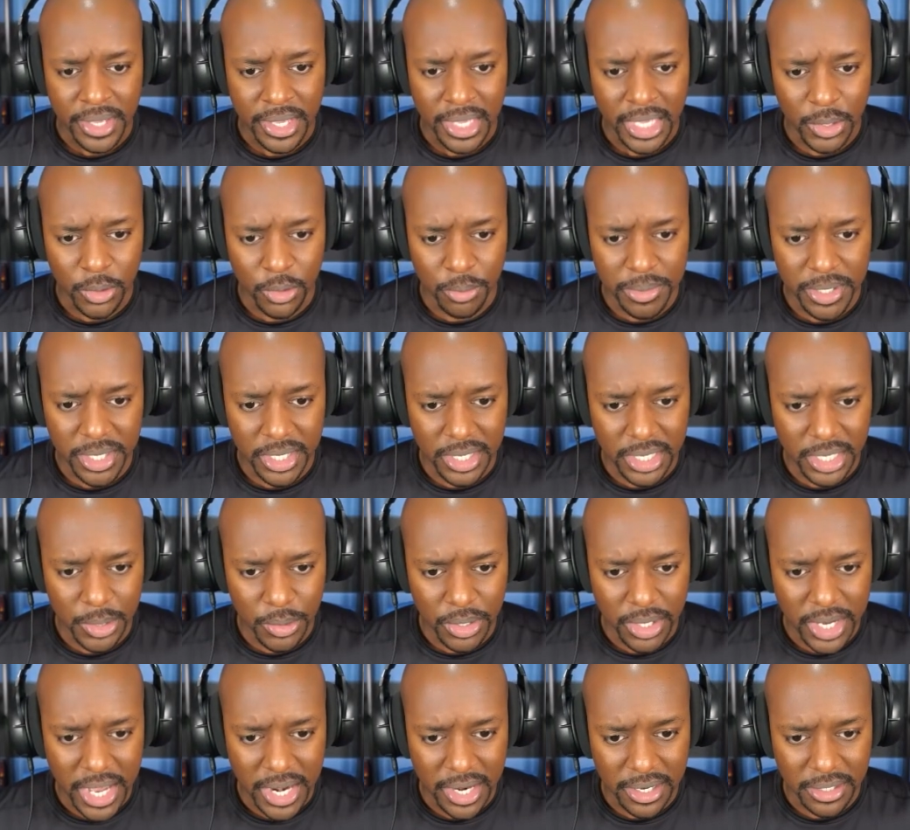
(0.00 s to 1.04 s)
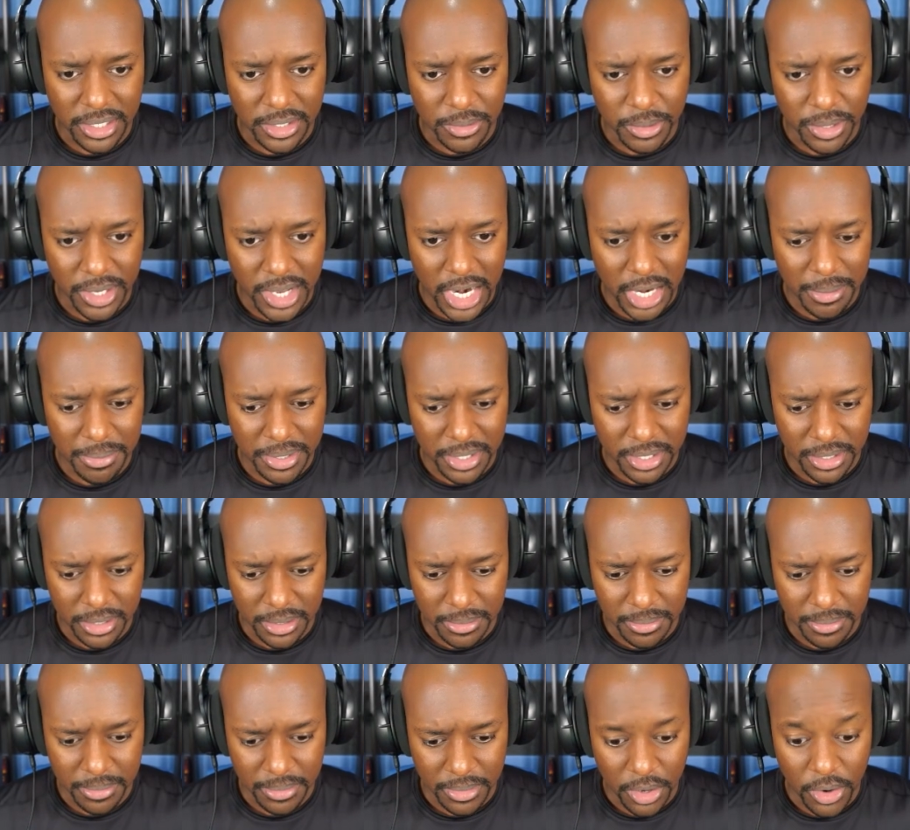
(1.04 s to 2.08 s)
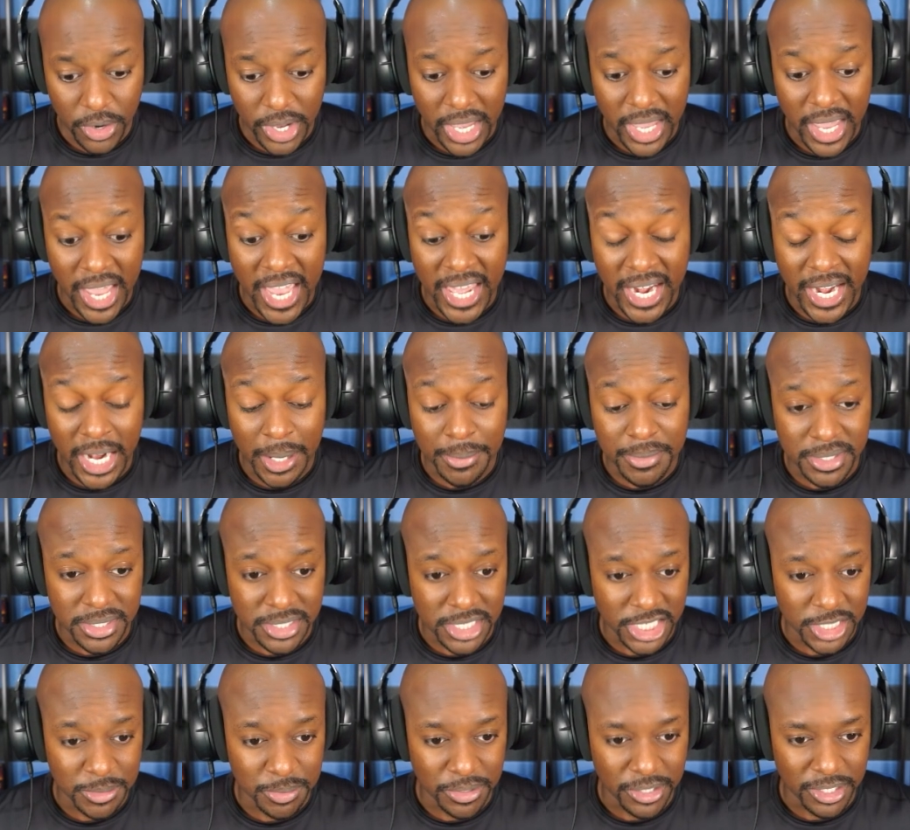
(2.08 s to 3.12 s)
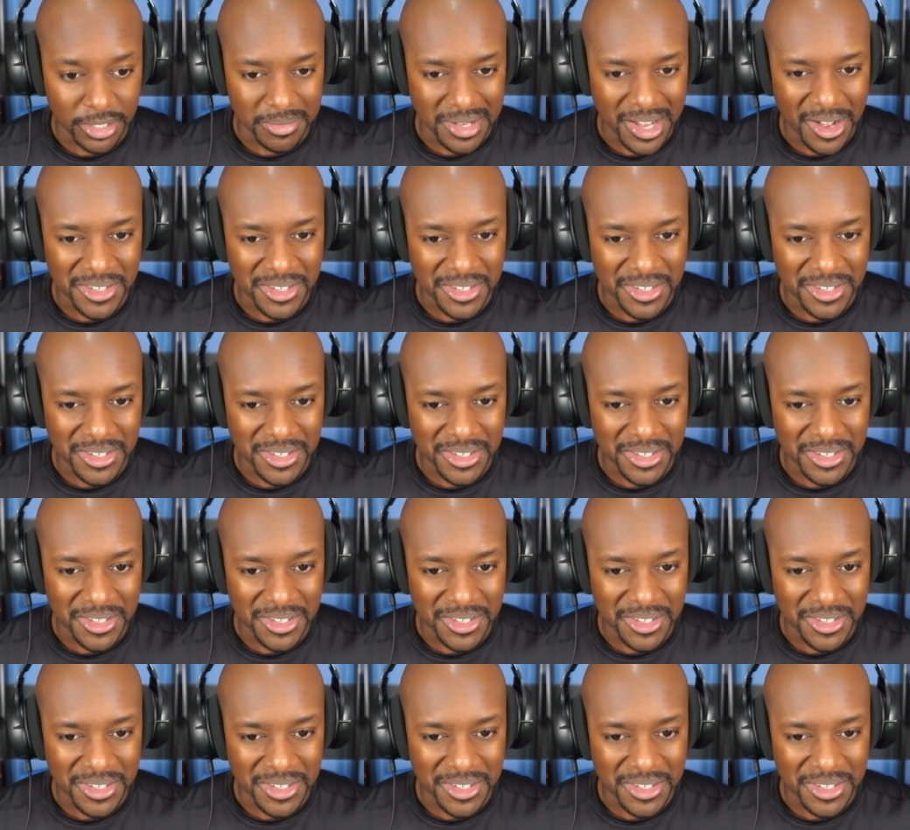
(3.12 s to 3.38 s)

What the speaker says: It would kind of be, okay, 8 a.m. to 6 p.m.